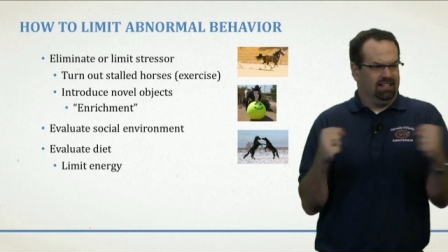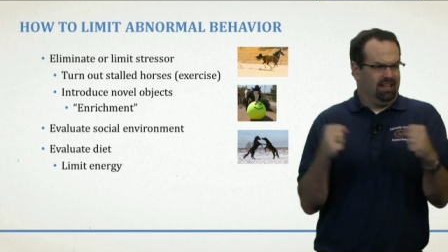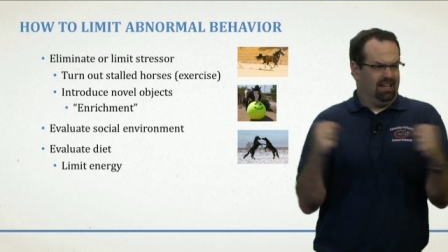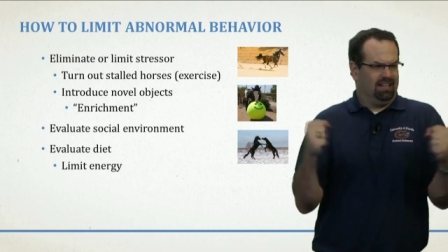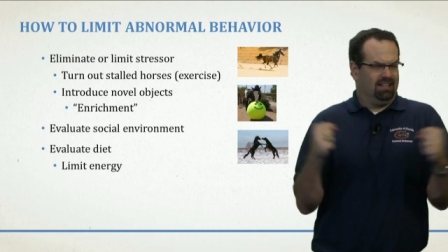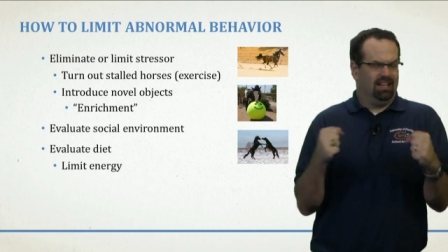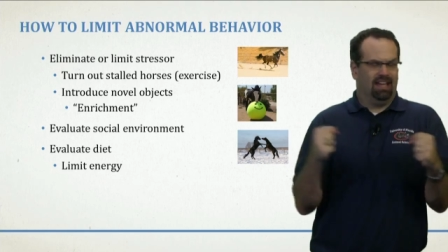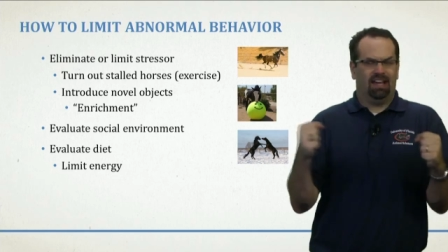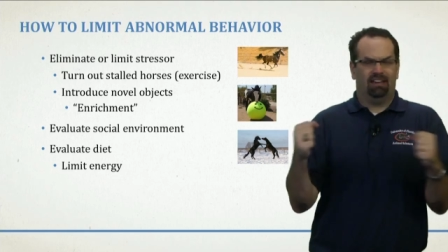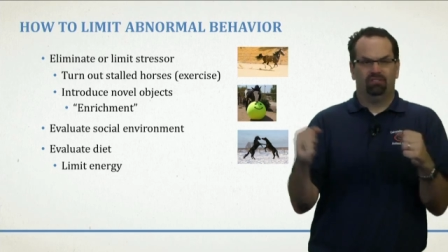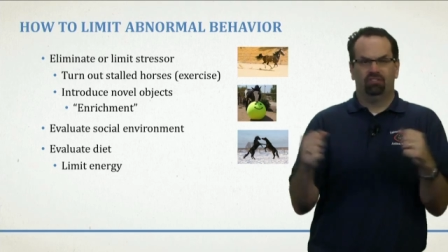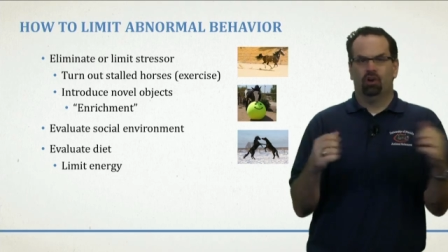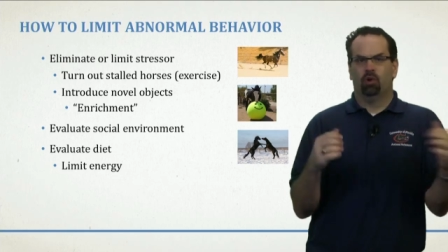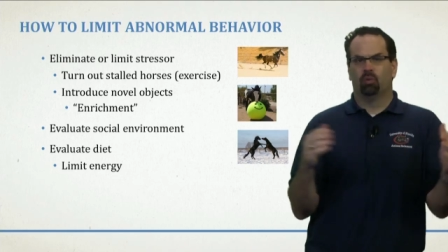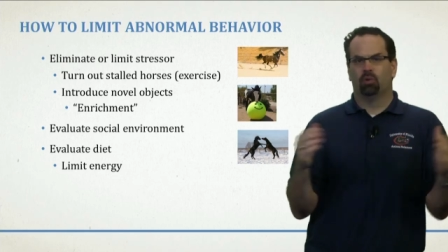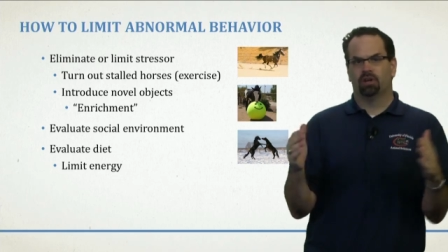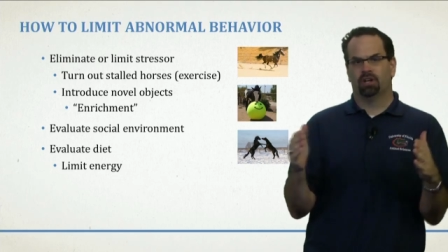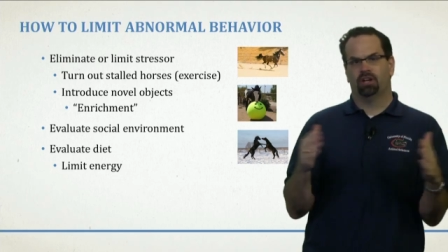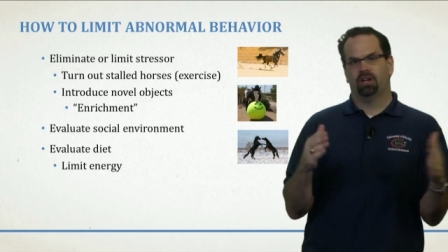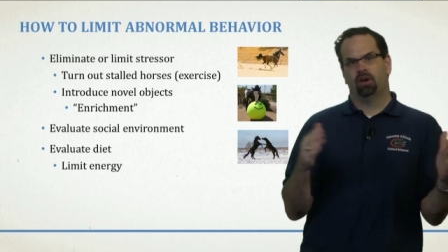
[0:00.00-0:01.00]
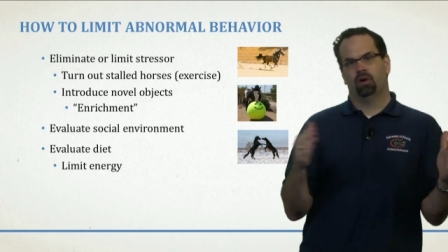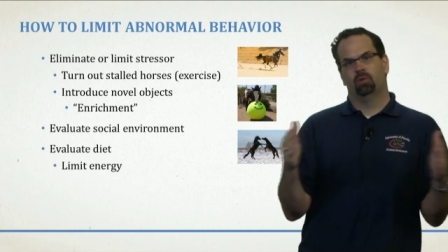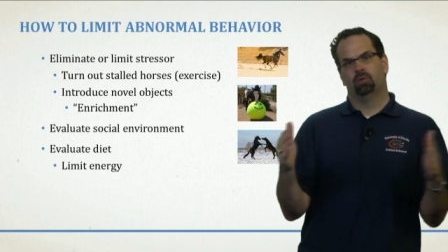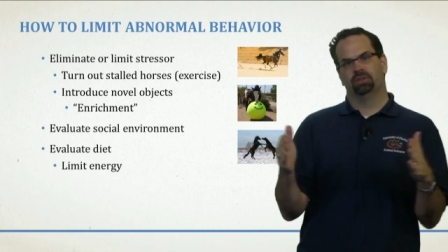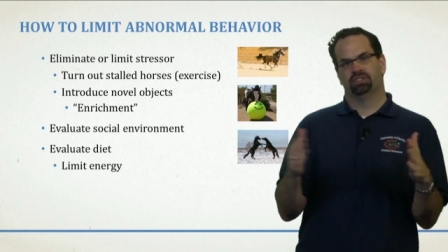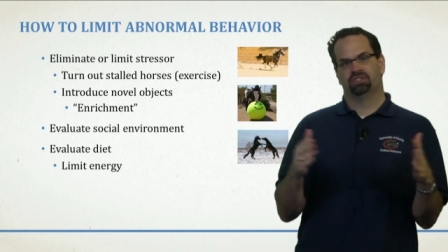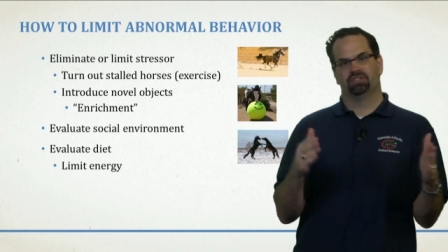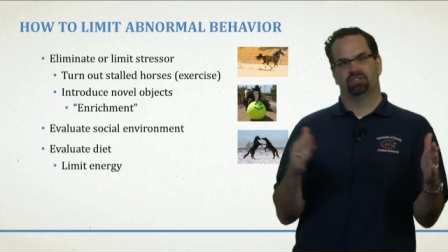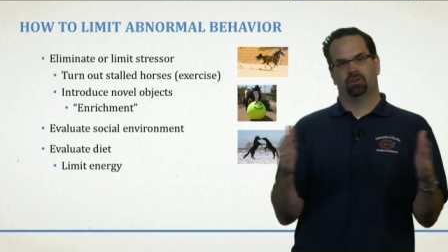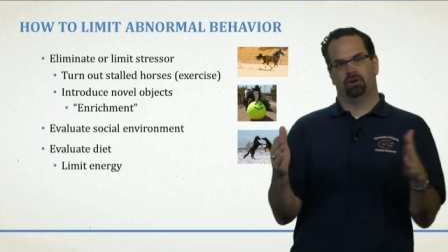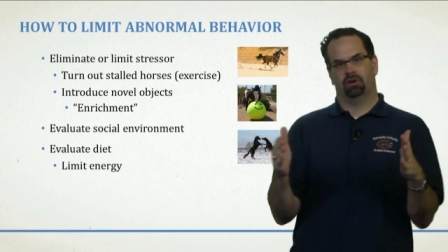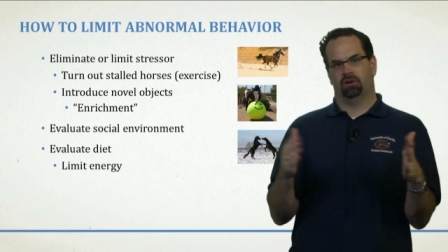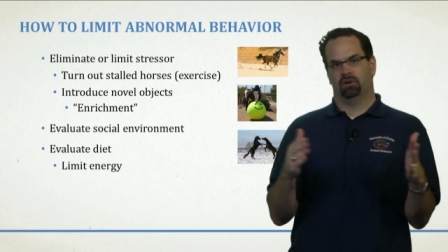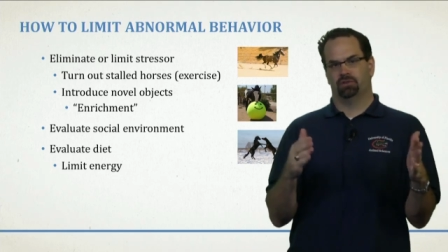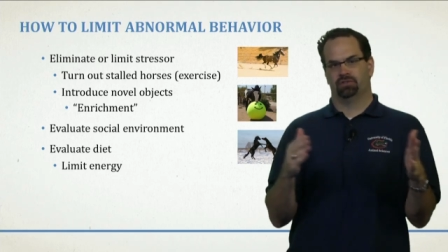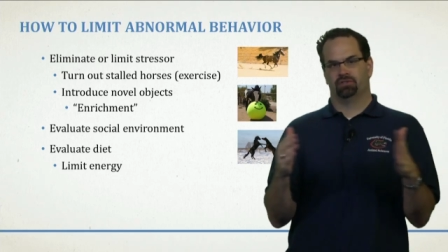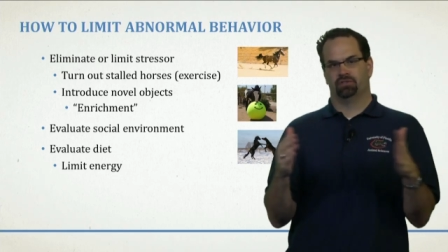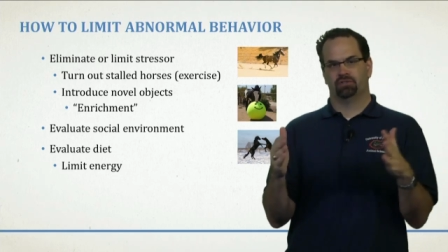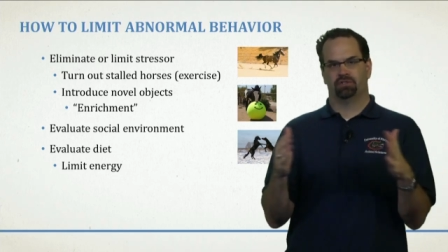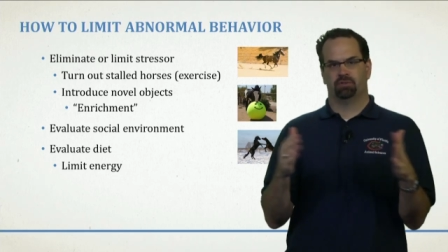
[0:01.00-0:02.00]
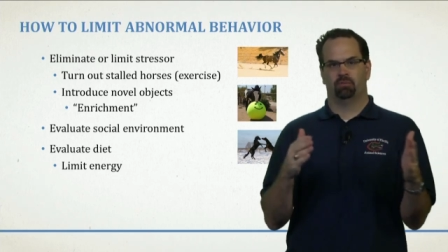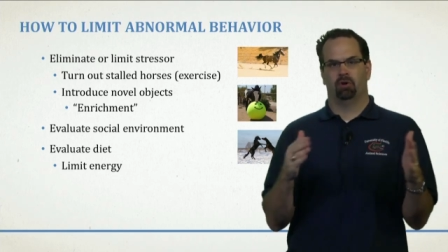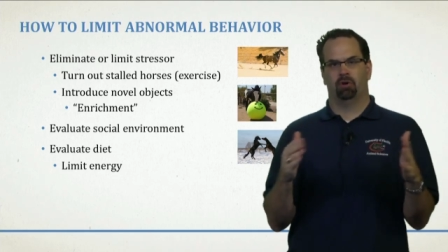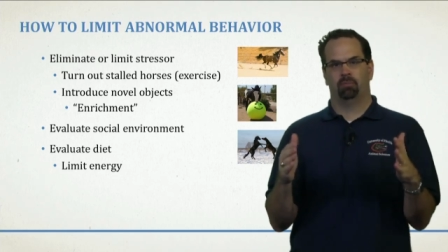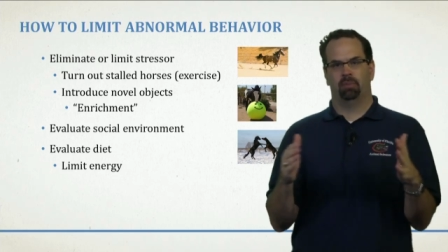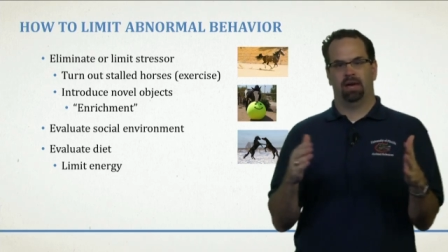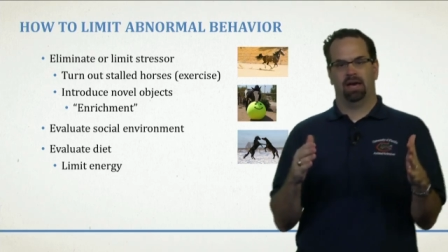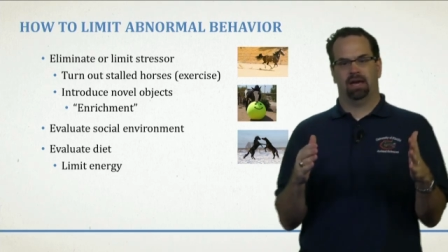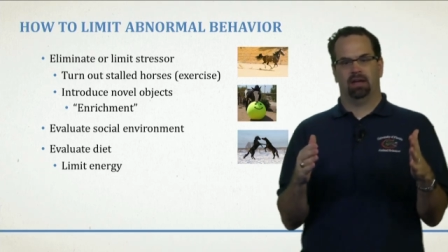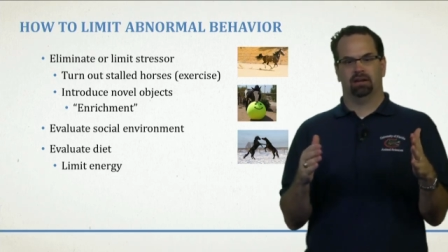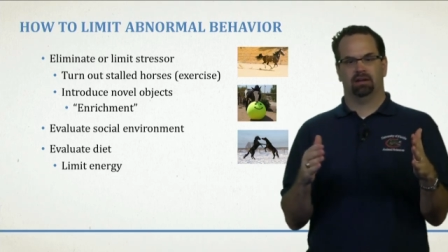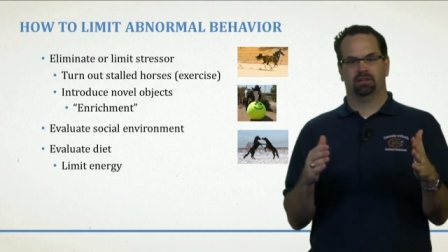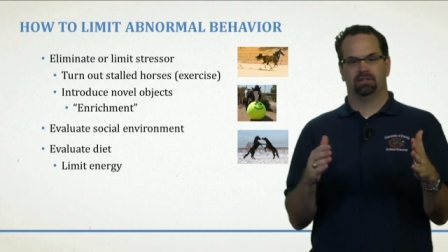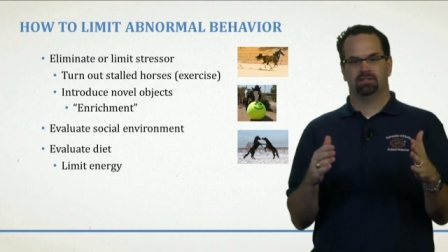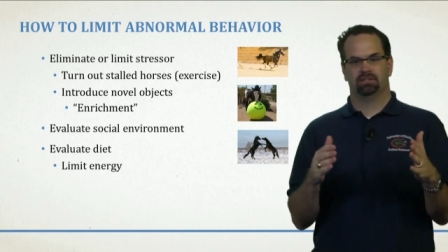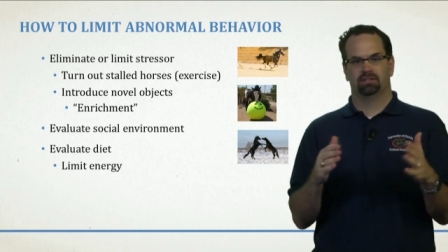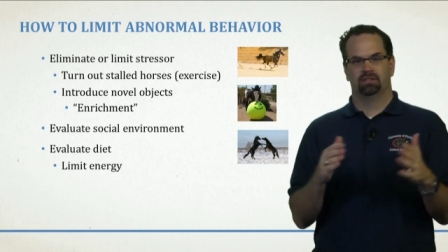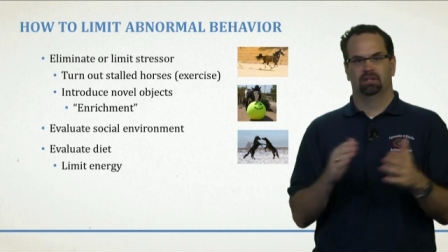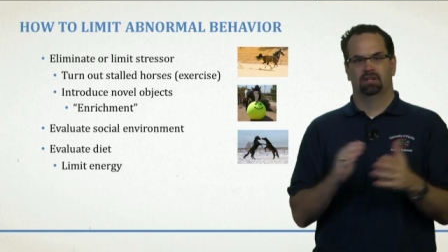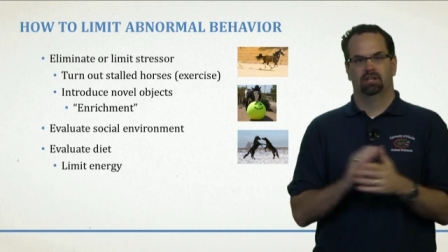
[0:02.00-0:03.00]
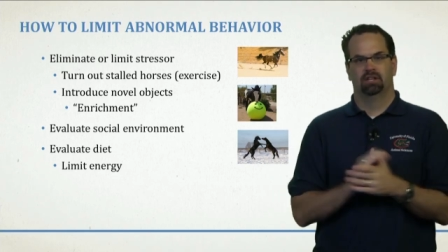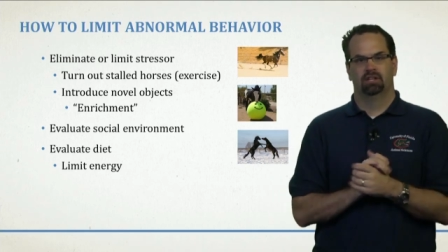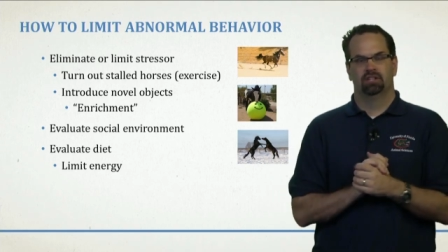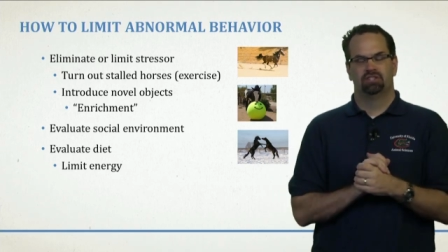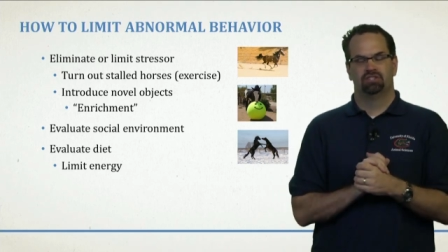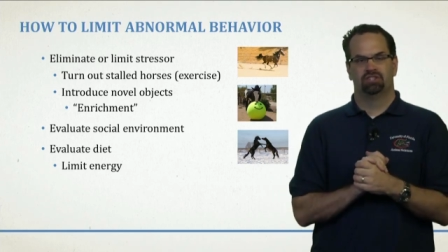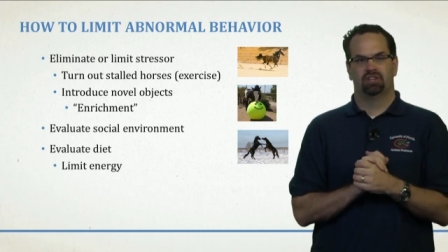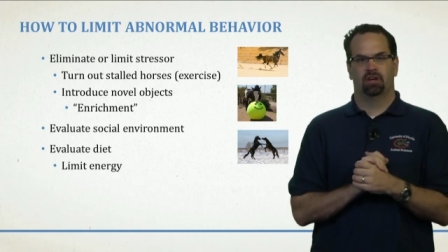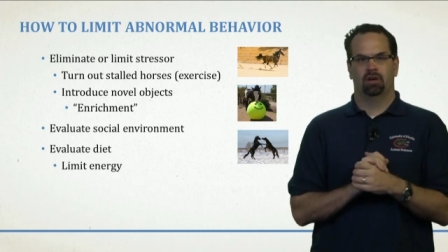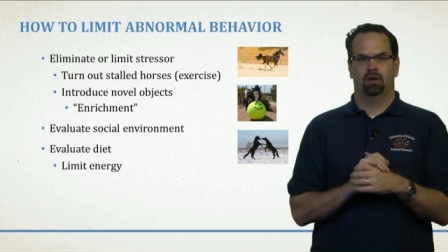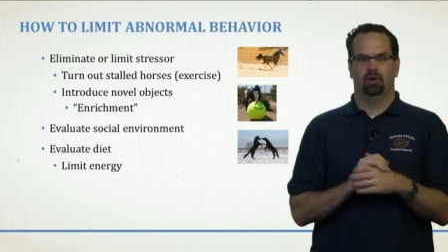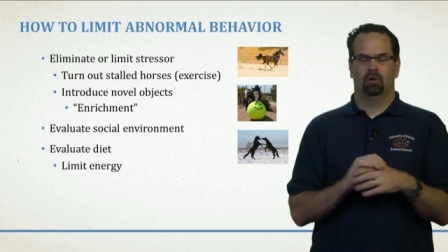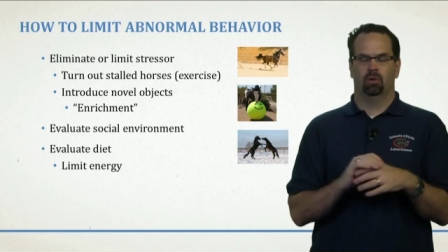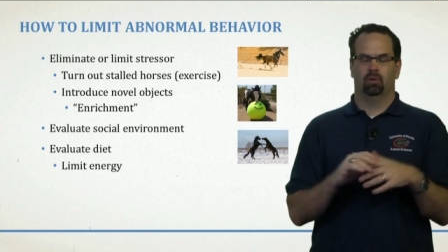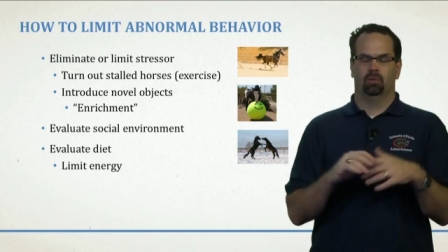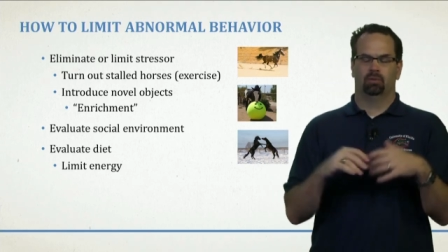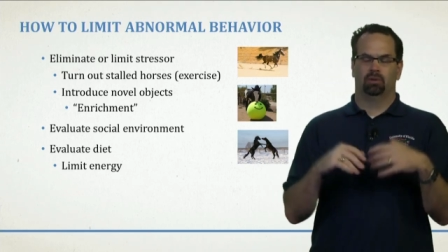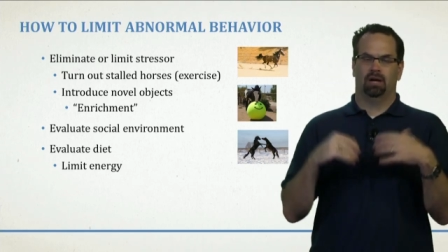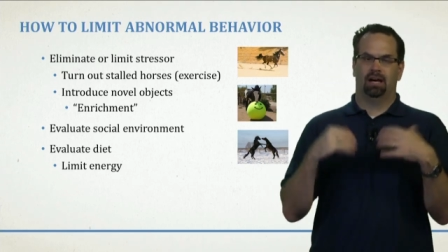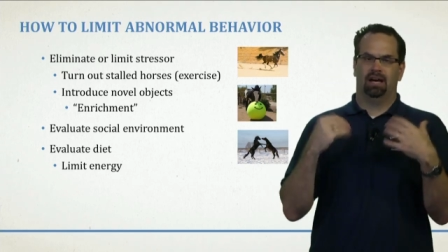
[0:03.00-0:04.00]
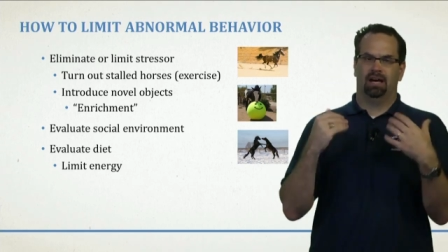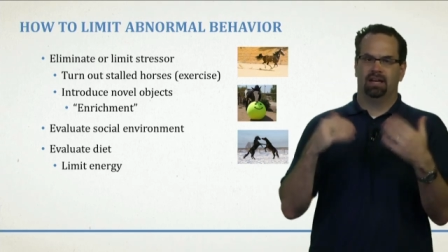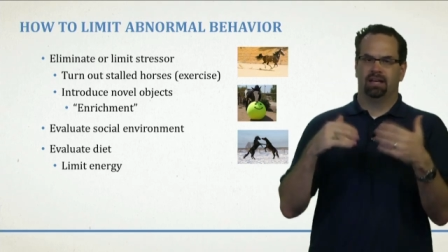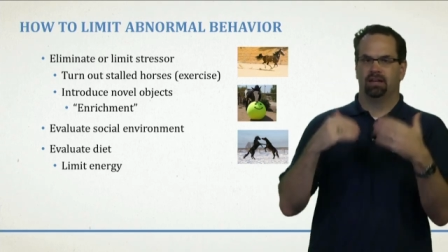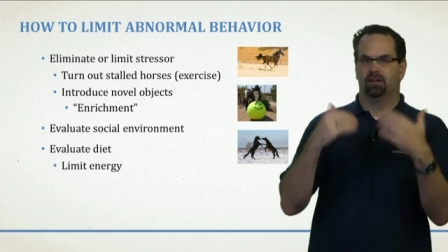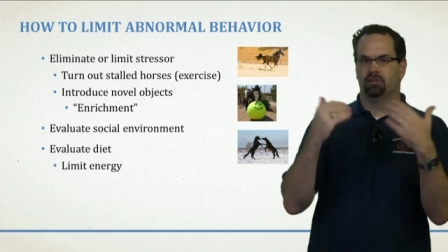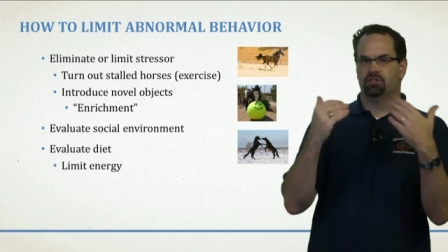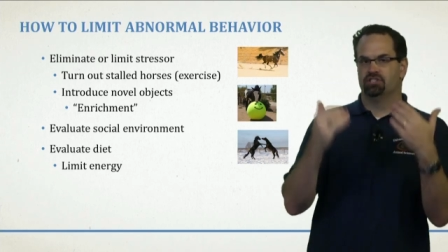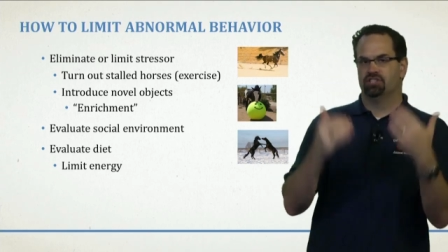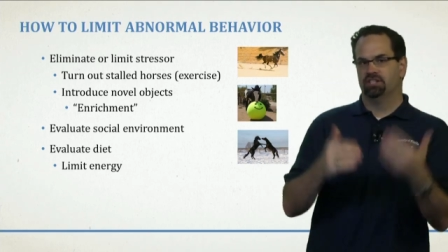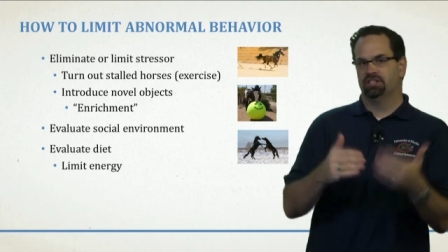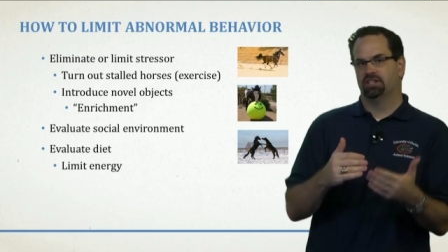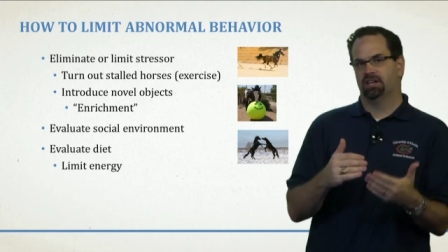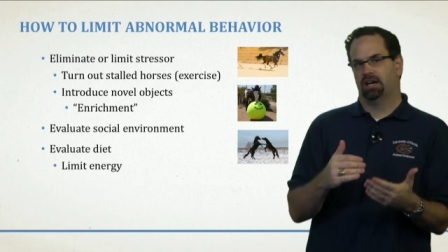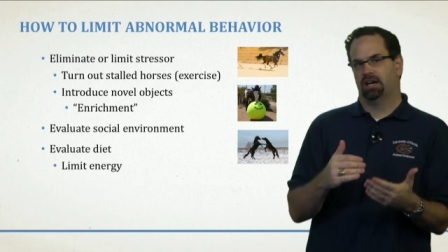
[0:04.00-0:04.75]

and they have nowhere to go in stalls or small paddocks. So high energy